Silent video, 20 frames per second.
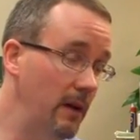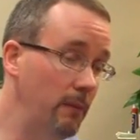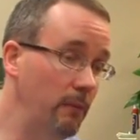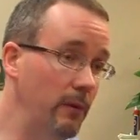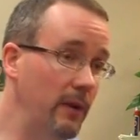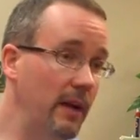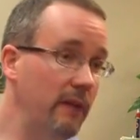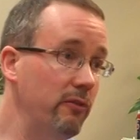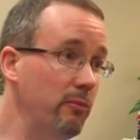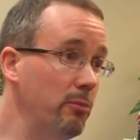
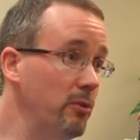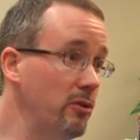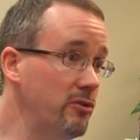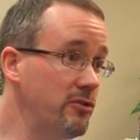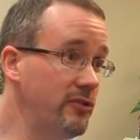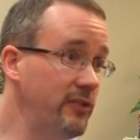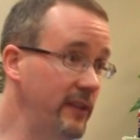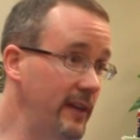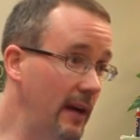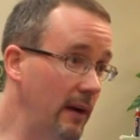We have
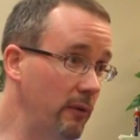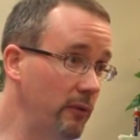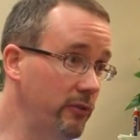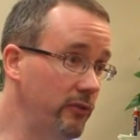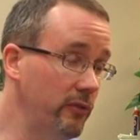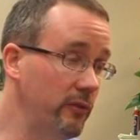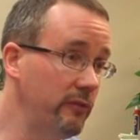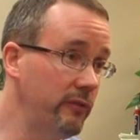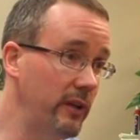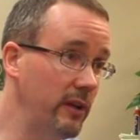emergency hours
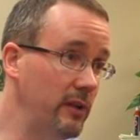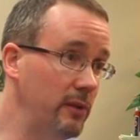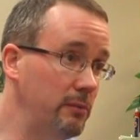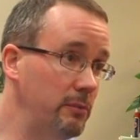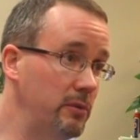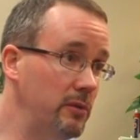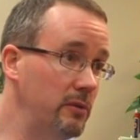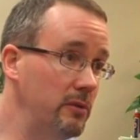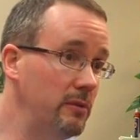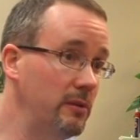are
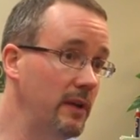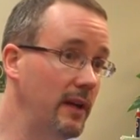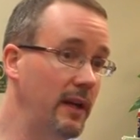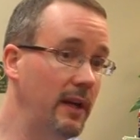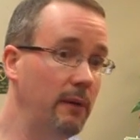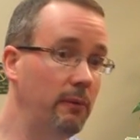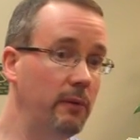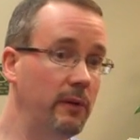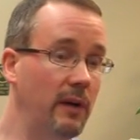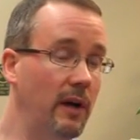available,
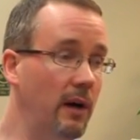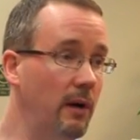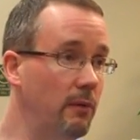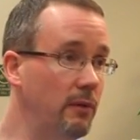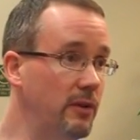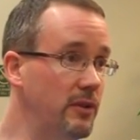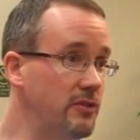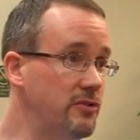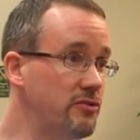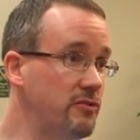and we
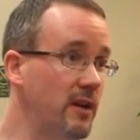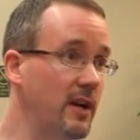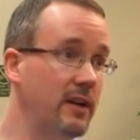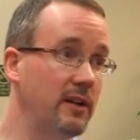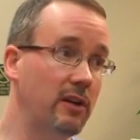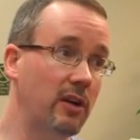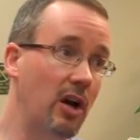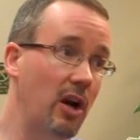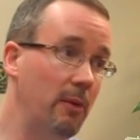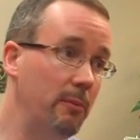always try to
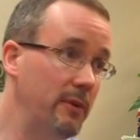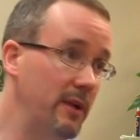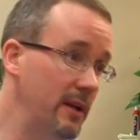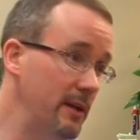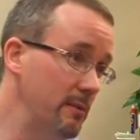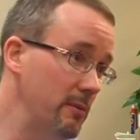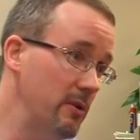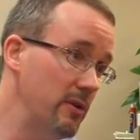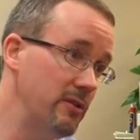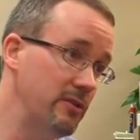accommodate
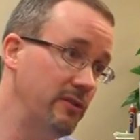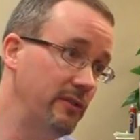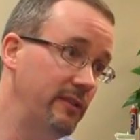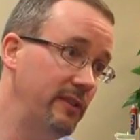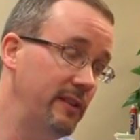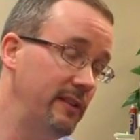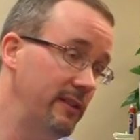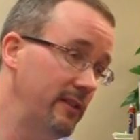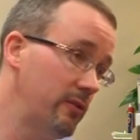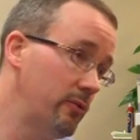
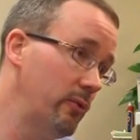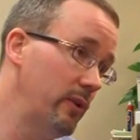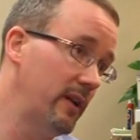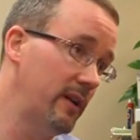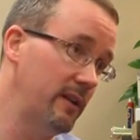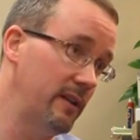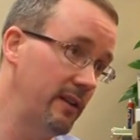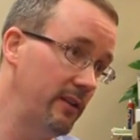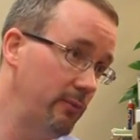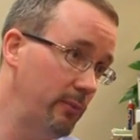emergencies as
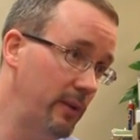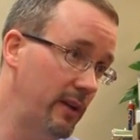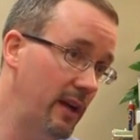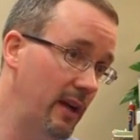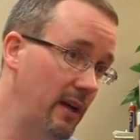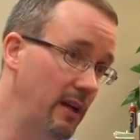quickly as we can.